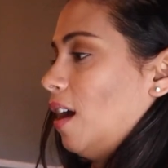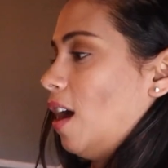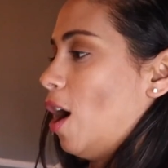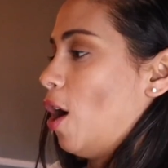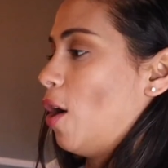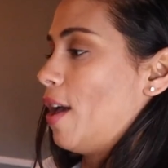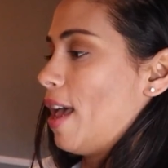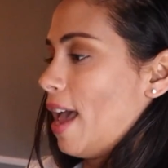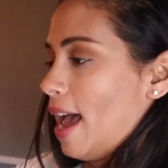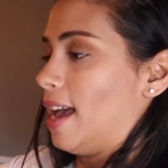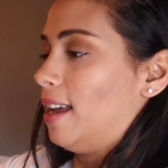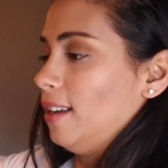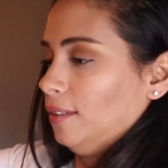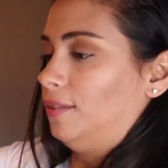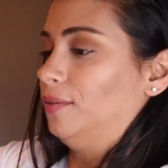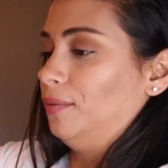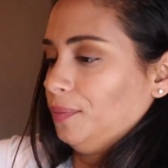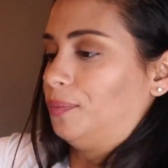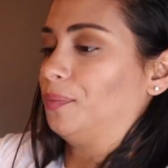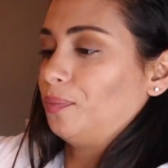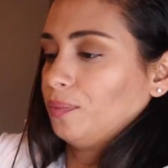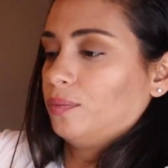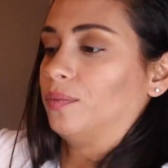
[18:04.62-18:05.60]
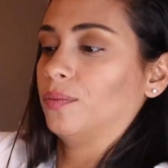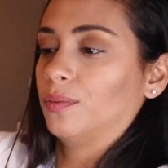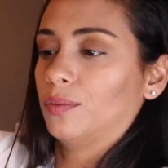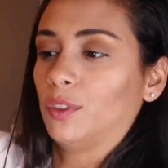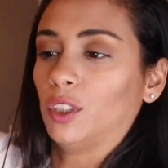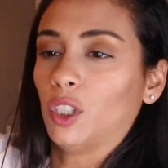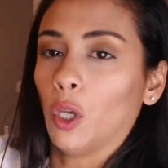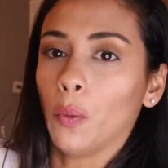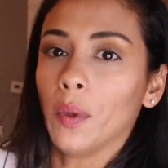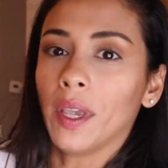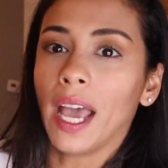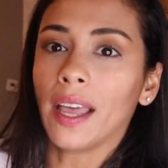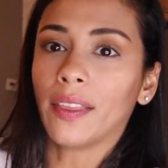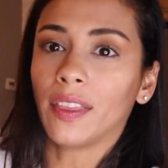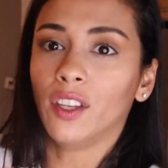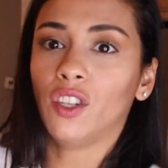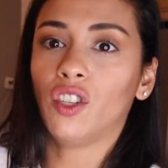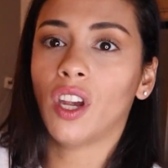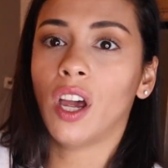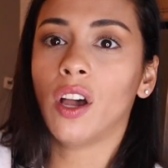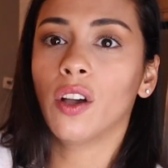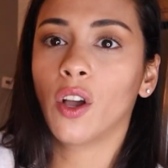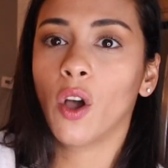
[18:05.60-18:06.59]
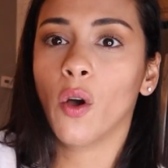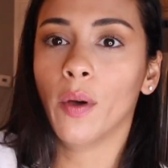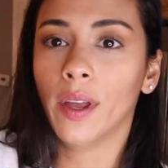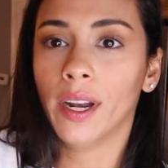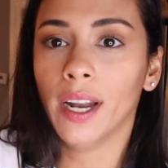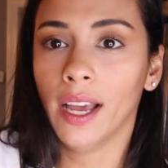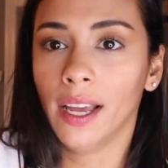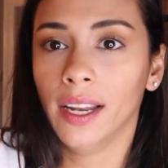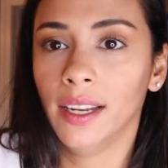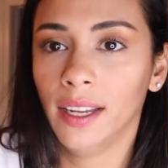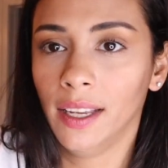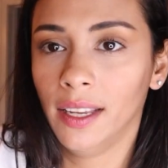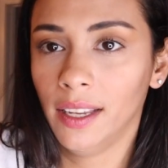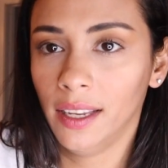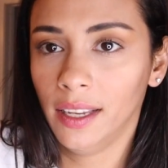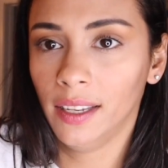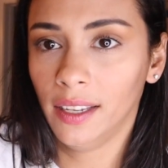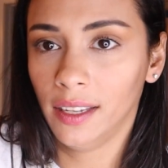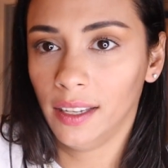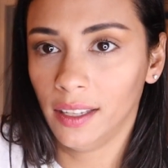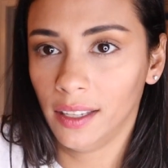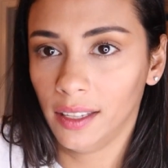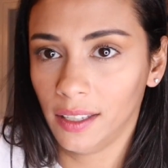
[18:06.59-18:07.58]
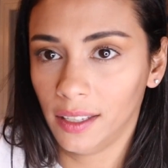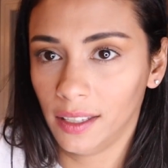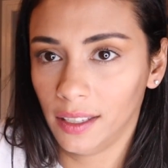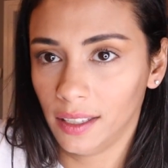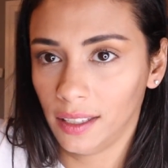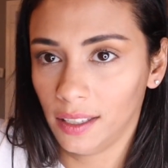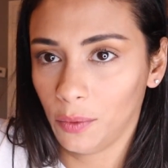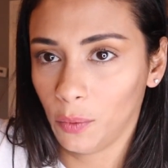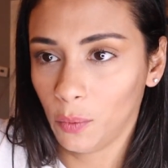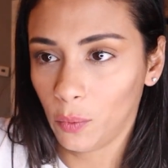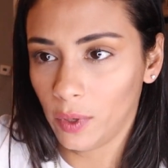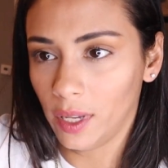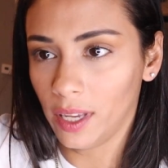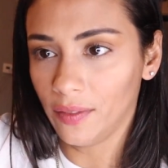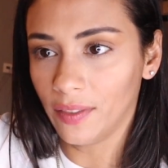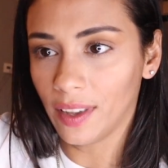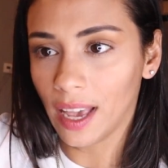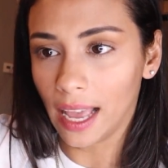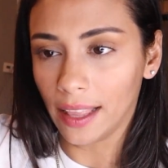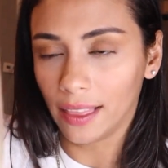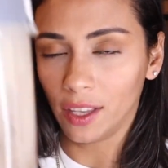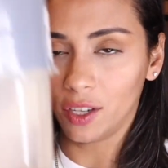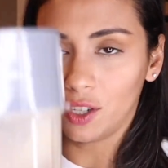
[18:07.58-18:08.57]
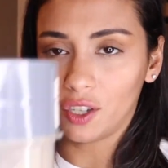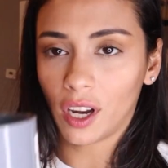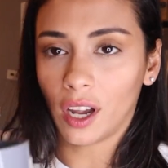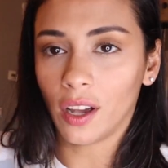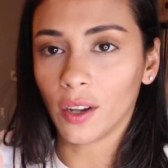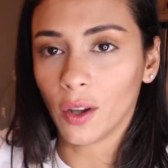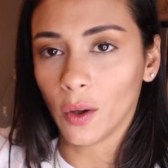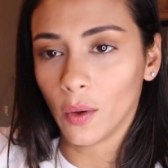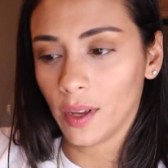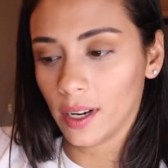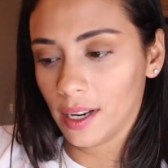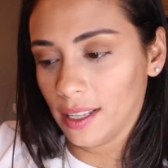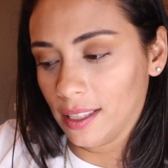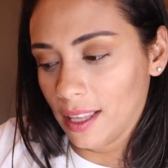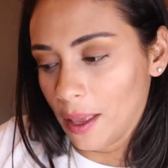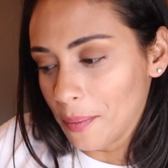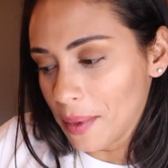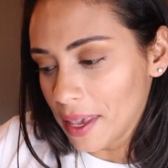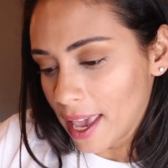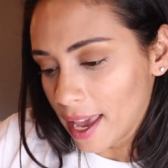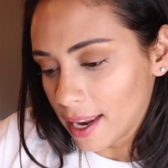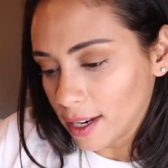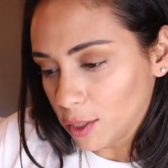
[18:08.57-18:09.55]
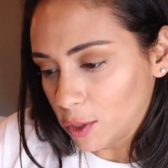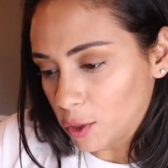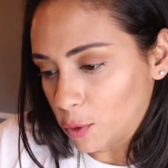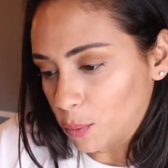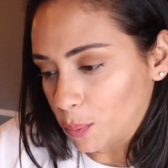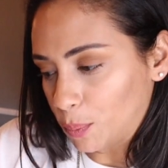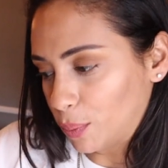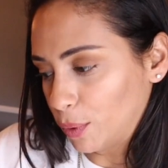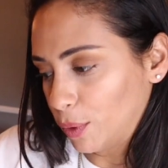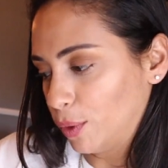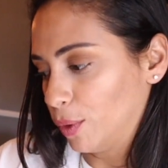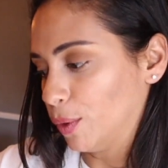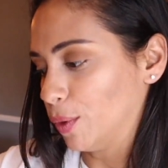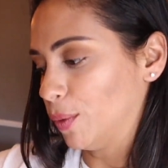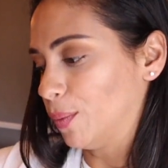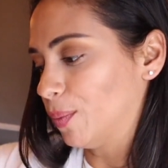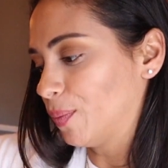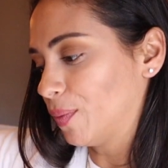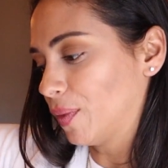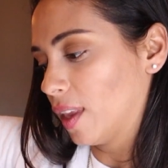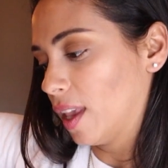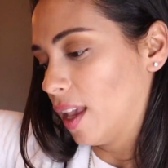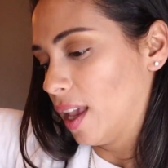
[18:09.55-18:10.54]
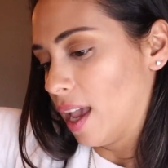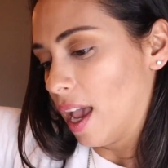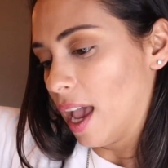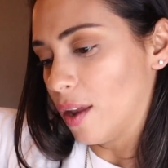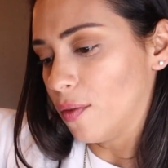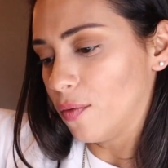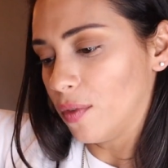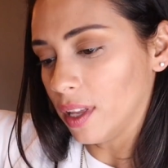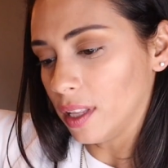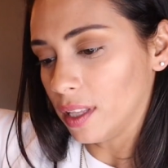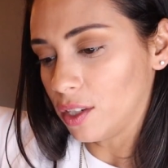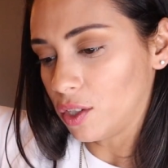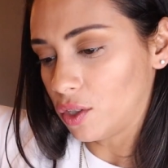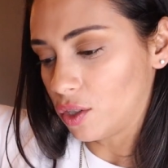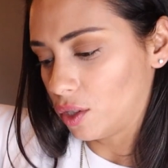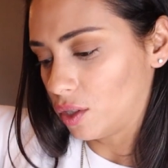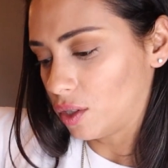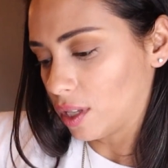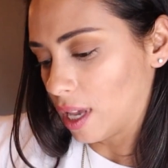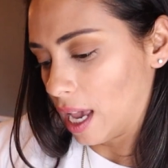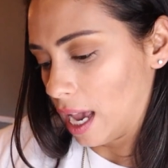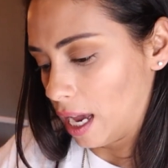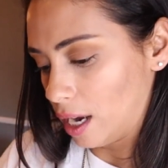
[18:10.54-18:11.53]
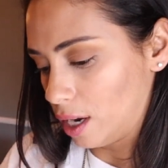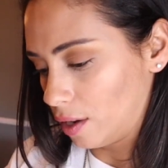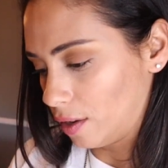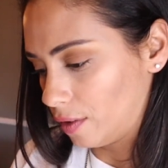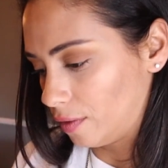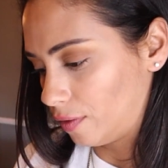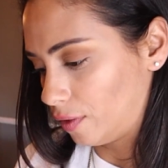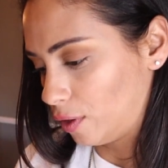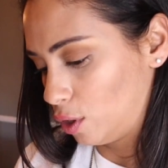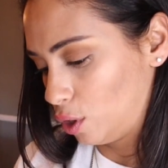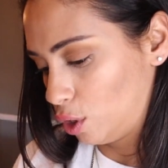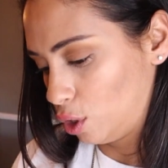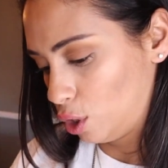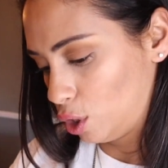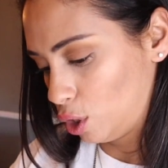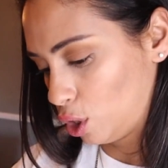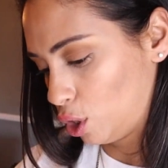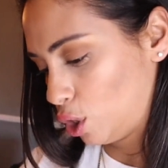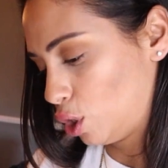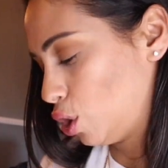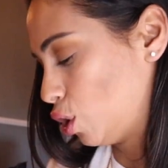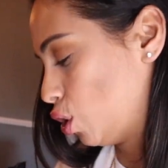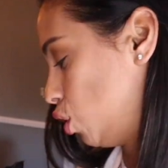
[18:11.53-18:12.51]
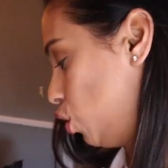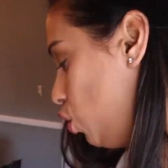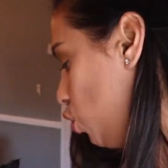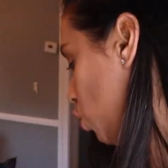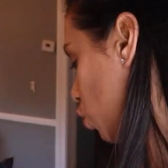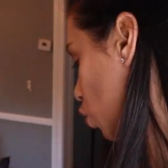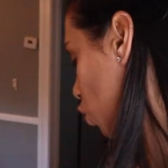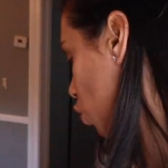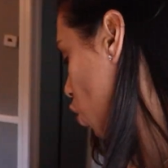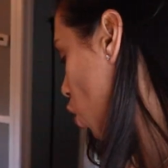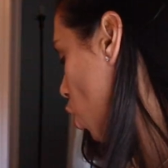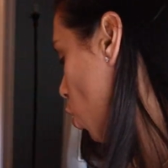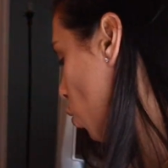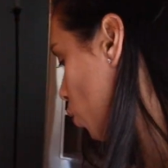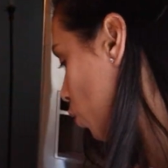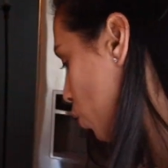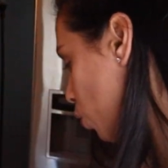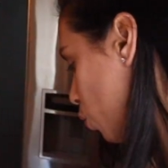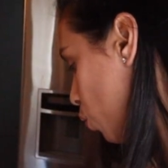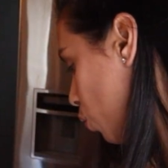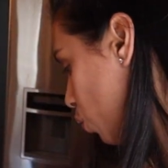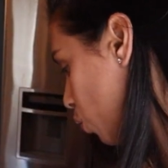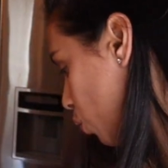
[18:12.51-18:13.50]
Oh yeah, so we got the gel going on. We've got the gel going on. Let me get a spoon and really just kind of show you